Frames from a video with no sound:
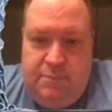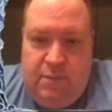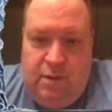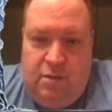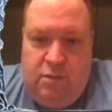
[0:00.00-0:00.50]

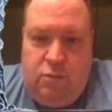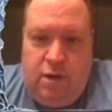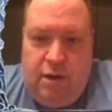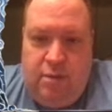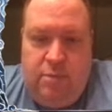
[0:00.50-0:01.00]
another
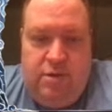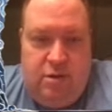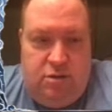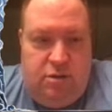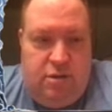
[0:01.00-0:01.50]
way to
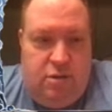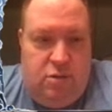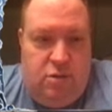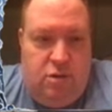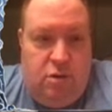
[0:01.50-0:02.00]
potentially deal
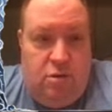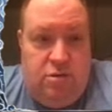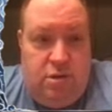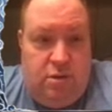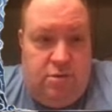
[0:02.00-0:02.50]
with cards in
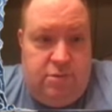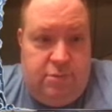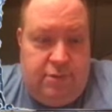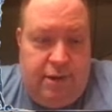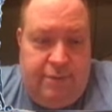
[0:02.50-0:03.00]
Arsenal,
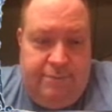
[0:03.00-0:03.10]
right?